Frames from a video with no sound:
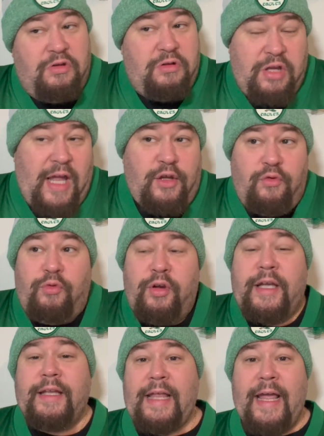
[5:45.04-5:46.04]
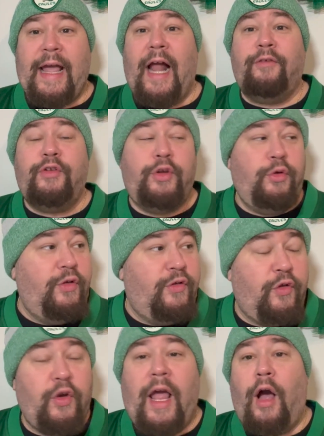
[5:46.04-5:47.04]
that you really could take out of it, too,
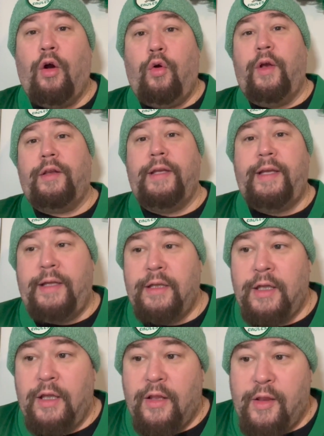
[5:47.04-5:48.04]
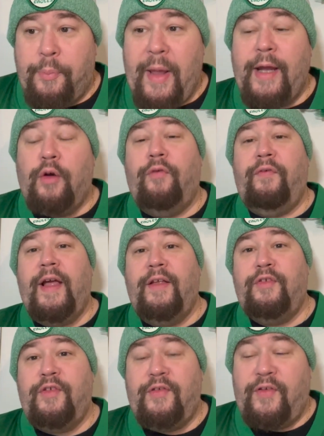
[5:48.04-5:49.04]
is look how quickly the Bengal
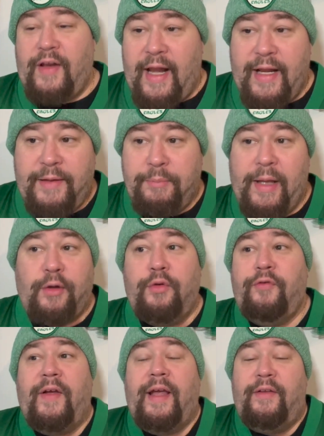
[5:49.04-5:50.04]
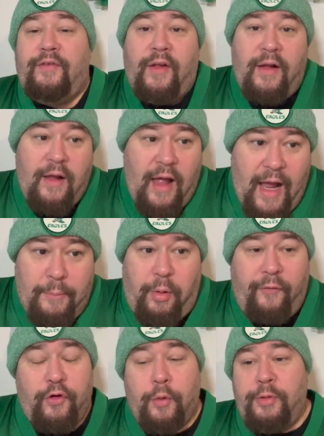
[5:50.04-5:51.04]
fans, Cincinnati Bengals fans, and
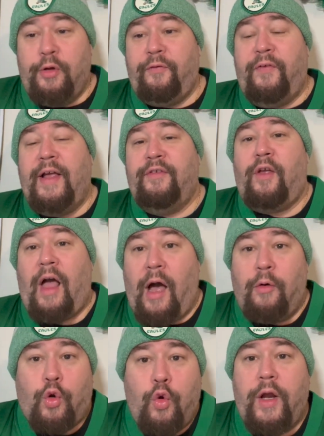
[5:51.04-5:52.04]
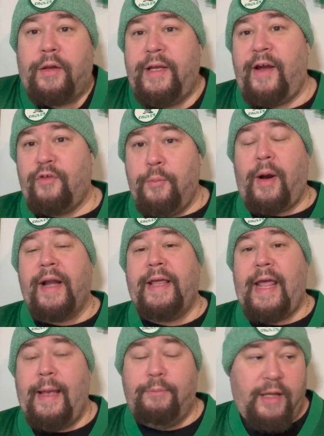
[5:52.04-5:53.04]
Buffalo Bill fans, how quickly everybody
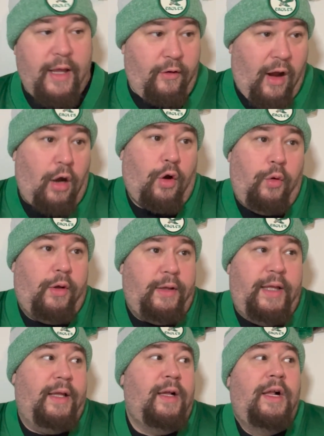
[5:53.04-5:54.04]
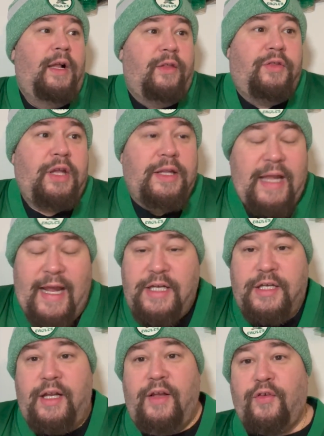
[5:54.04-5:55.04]
came together, how quickly the
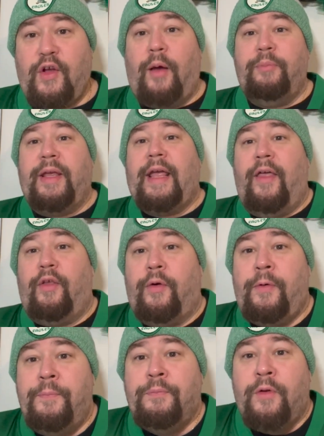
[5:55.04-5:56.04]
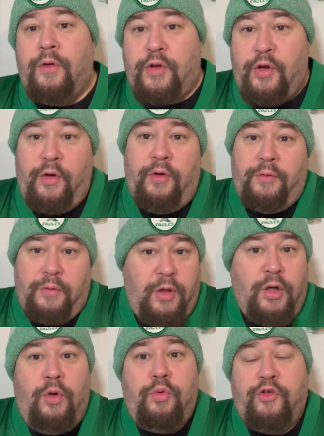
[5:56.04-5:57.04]
nation has come together to, you
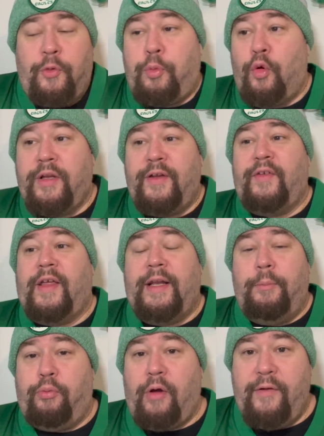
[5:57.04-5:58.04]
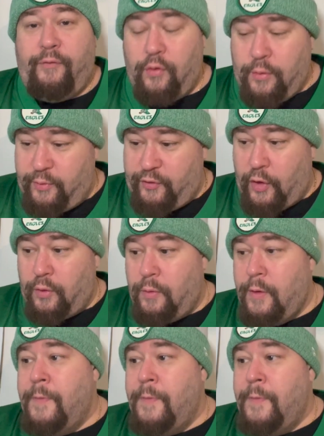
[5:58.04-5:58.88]
know, support this kid and pray for him. So